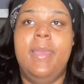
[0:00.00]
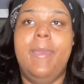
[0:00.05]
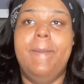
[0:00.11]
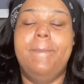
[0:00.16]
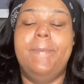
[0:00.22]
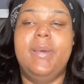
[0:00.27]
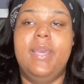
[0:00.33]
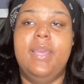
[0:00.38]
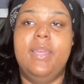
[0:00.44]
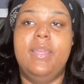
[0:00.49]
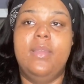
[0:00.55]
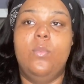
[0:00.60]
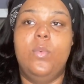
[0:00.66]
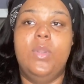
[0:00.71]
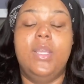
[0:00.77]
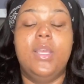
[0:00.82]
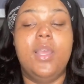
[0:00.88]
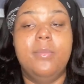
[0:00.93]
But
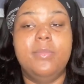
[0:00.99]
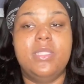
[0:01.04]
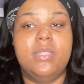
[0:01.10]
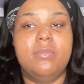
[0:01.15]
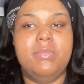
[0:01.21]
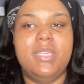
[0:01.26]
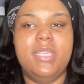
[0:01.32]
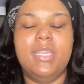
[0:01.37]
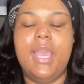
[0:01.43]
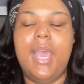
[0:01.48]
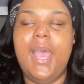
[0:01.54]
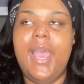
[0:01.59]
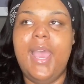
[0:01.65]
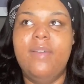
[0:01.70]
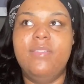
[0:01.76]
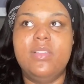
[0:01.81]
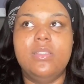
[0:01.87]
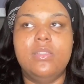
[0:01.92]
when it comes to me, I
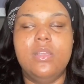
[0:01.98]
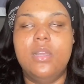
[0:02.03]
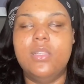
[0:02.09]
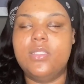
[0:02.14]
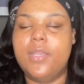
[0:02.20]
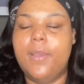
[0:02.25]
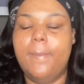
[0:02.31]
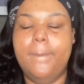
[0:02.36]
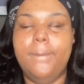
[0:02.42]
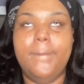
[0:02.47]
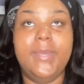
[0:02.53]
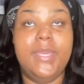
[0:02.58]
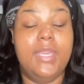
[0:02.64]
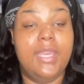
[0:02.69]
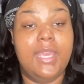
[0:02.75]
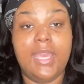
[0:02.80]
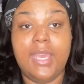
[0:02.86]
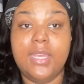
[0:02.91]
have such a
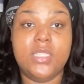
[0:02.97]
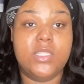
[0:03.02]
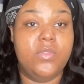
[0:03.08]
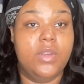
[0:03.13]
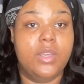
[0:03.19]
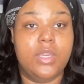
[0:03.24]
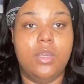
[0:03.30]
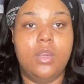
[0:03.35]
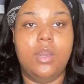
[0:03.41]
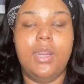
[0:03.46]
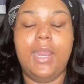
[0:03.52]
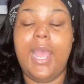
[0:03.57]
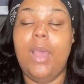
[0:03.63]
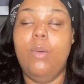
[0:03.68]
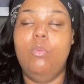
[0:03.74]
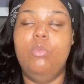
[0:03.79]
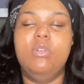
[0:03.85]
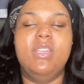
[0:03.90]
big ass fucking heart.
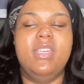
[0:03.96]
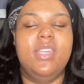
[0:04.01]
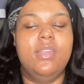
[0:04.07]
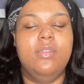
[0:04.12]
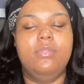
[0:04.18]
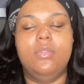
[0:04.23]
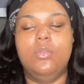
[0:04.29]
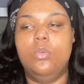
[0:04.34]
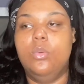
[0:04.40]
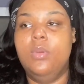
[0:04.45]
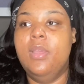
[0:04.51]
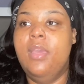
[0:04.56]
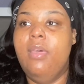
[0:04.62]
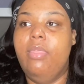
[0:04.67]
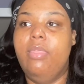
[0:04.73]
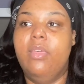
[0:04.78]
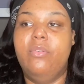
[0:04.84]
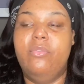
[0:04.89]
I will give you
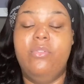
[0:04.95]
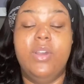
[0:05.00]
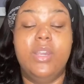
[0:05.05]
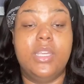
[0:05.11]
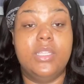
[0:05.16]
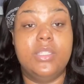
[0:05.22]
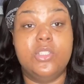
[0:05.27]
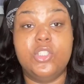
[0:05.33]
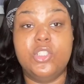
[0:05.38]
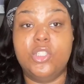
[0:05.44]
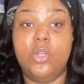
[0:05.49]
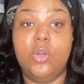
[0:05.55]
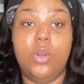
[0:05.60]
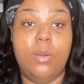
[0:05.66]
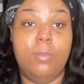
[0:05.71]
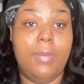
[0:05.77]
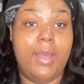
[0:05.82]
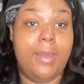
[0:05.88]
the fucking shirt
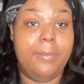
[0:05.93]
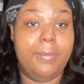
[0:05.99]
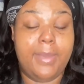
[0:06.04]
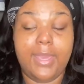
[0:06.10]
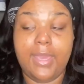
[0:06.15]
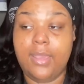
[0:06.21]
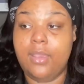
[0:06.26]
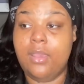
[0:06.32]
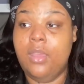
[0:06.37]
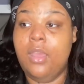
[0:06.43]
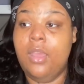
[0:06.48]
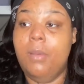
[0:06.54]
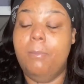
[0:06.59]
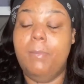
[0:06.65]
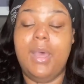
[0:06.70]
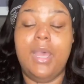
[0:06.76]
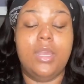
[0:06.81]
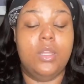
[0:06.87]
on my back,
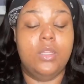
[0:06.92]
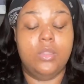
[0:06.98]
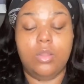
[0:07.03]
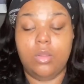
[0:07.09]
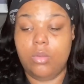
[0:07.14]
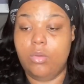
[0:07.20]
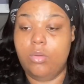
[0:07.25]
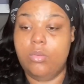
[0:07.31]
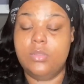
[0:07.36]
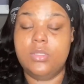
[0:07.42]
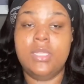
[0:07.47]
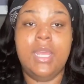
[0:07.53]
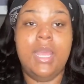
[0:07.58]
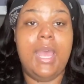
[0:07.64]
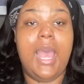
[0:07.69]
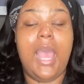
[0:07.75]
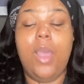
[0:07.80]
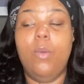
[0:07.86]
my clothes.
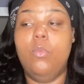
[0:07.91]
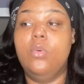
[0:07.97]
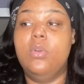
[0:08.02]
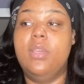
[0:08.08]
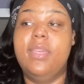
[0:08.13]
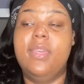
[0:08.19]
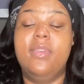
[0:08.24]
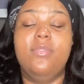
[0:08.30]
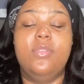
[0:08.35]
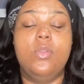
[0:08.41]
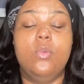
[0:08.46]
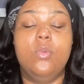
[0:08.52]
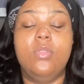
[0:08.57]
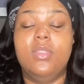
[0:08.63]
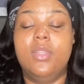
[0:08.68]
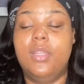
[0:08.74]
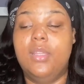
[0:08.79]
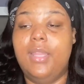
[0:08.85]
I will give you
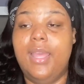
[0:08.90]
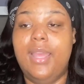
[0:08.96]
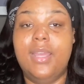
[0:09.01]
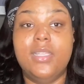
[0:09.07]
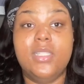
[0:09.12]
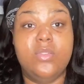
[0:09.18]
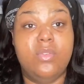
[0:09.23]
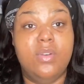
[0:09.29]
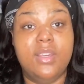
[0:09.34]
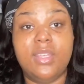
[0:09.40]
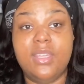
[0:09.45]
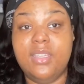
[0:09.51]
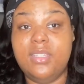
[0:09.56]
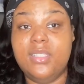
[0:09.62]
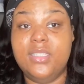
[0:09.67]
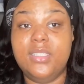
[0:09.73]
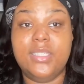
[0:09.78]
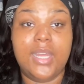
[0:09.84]
the last
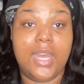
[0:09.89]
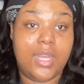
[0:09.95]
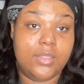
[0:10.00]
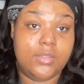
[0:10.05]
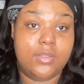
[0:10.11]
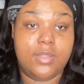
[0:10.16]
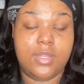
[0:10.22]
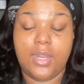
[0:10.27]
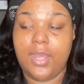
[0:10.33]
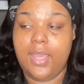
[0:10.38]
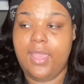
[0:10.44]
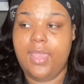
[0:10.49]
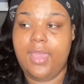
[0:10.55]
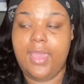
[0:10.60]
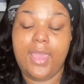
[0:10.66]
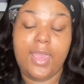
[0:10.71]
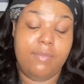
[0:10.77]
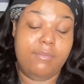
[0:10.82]
fucking dollar that I
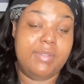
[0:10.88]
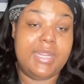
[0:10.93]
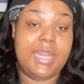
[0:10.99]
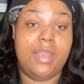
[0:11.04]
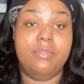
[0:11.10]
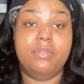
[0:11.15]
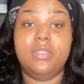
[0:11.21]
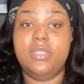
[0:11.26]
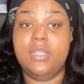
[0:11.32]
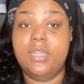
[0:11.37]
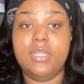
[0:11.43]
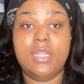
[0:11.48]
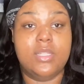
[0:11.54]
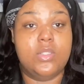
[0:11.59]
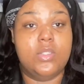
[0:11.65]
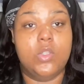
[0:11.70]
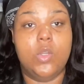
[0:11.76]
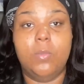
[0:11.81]
have, and I've done
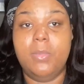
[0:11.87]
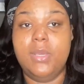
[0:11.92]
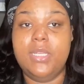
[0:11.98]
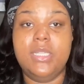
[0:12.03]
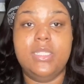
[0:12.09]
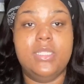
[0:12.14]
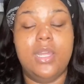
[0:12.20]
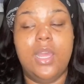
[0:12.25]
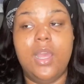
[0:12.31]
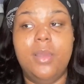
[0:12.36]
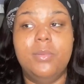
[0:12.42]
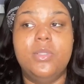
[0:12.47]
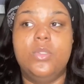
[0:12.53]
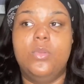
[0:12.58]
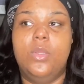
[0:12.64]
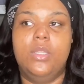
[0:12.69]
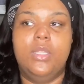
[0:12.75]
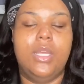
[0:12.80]
it so many times
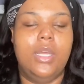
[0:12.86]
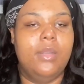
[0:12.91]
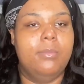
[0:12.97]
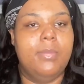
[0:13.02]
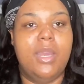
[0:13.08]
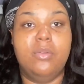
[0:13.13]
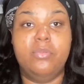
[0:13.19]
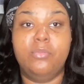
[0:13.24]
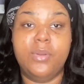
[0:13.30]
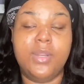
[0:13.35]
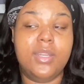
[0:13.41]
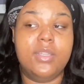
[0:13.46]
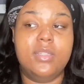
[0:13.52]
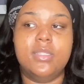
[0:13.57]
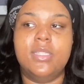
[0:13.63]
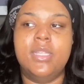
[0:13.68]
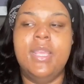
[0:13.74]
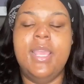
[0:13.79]
to a lot of my
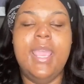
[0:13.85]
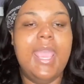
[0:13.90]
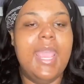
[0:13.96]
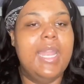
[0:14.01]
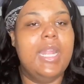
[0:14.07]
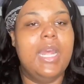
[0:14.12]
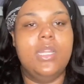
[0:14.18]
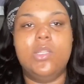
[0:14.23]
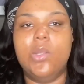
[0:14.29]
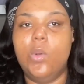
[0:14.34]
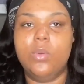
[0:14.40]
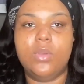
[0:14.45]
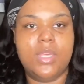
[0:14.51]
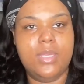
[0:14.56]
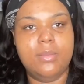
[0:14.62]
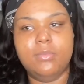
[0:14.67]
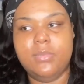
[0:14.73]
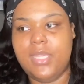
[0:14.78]
friends. And I don't
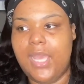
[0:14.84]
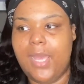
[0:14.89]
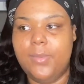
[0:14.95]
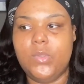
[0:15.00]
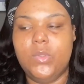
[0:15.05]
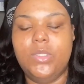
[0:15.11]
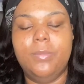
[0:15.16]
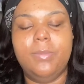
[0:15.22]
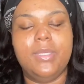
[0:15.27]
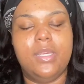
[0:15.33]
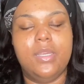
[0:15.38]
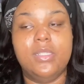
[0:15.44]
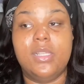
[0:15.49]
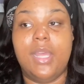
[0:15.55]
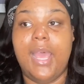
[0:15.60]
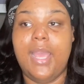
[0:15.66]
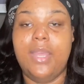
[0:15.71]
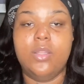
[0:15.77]
keep tabs on them because
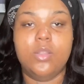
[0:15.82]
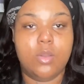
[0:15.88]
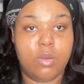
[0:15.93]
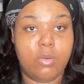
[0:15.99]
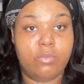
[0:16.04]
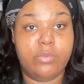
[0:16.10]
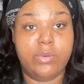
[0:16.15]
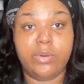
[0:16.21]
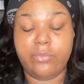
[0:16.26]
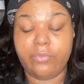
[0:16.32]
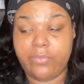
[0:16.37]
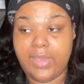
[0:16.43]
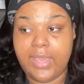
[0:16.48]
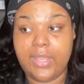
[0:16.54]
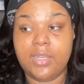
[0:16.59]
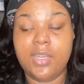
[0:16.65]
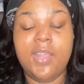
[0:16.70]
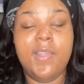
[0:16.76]
I know for a
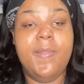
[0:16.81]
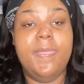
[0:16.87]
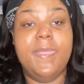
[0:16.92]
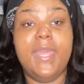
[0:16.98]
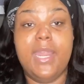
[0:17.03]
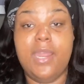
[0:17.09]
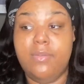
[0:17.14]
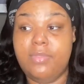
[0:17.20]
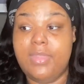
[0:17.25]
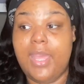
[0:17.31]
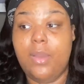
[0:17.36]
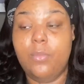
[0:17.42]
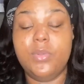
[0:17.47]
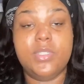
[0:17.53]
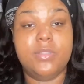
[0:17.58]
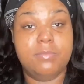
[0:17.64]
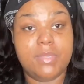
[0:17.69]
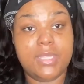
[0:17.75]
fact that if that
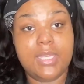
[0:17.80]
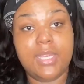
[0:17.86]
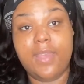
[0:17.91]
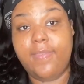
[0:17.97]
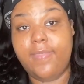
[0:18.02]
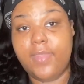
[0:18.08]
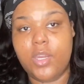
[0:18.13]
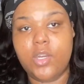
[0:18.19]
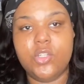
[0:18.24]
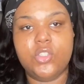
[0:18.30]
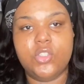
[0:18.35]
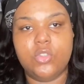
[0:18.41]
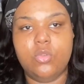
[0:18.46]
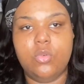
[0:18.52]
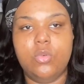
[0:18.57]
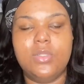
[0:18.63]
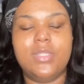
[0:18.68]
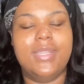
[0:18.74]
was me in their
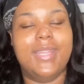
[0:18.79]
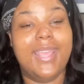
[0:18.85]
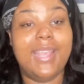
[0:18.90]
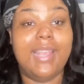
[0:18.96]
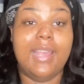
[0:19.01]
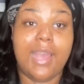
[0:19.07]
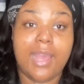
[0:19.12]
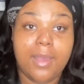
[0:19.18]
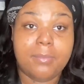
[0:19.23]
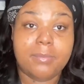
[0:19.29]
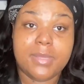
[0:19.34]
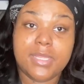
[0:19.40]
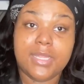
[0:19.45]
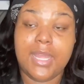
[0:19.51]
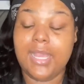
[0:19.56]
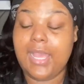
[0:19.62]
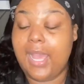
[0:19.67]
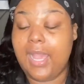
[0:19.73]
shoes, they got me
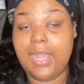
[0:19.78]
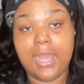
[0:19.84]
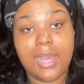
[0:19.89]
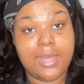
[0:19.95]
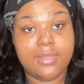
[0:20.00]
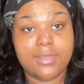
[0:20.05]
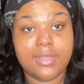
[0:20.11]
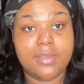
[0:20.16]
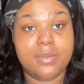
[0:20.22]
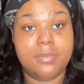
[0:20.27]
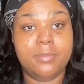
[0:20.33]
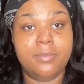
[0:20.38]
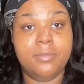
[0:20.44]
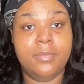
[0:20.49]
like I got them.